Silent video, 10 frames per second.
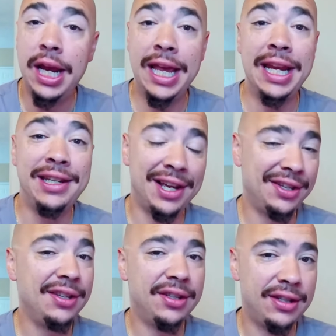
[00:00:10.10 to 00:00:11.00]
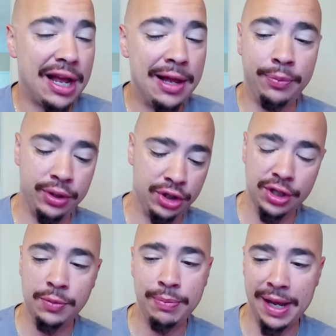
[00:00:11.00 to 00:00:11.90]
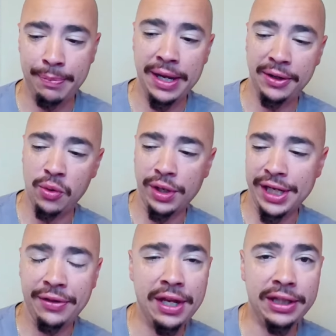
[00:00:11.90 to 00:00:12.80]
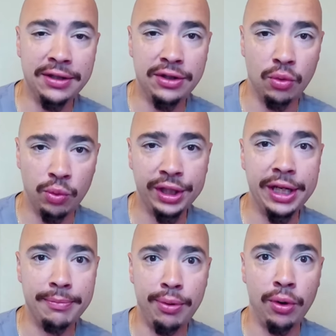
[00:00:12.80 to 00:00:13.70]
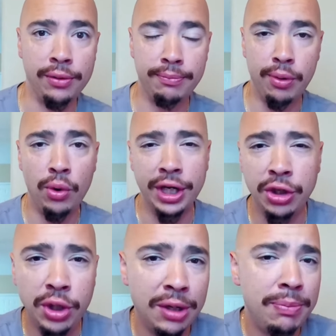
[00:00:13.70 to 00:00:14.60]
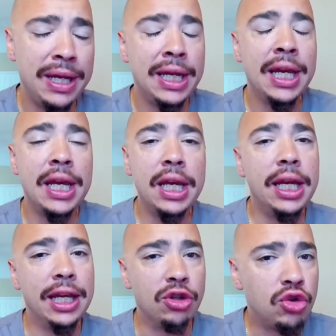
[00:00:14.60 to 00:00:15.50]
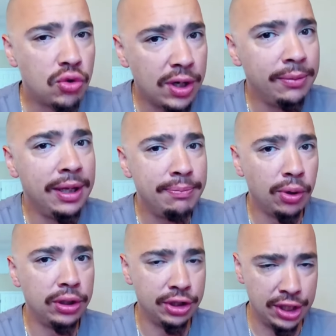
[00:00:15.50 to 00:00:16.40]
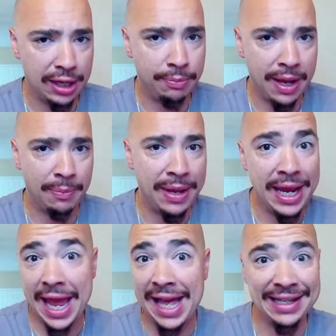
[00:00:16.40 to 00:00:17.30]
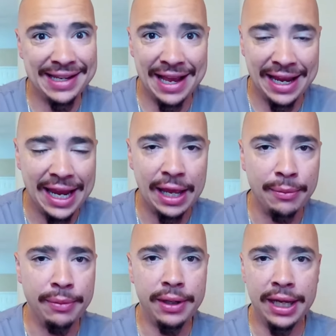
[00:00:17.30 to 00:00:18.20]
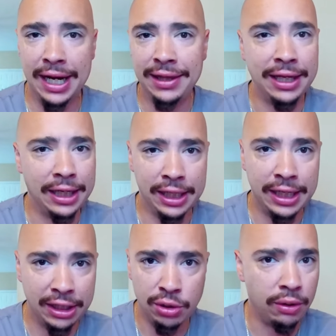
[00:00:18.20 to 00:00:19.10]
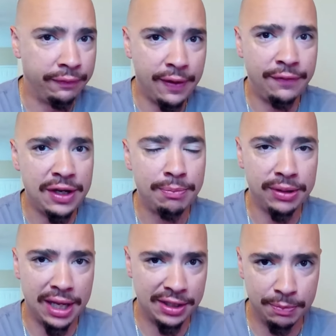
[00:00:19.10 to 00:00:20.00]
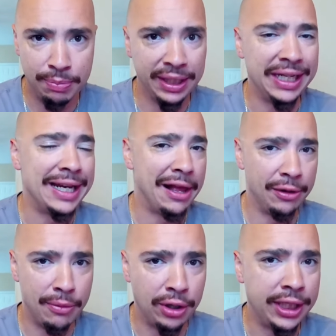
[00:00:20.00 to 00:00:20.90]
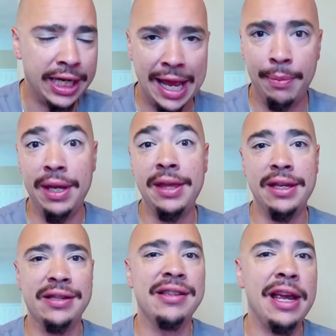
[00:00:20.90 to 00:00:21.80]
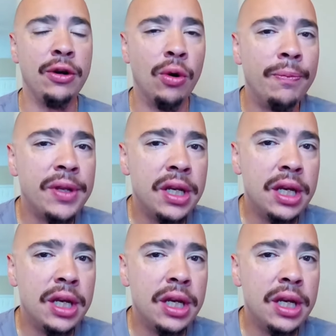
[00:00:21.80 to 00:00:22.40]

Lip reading: And it doesn't stop with just Pepe coin. I think this is a really important point. You can be extremely bullish on Pepe, as I am, and I think it can get to a $50+ billion market cap in this cycle.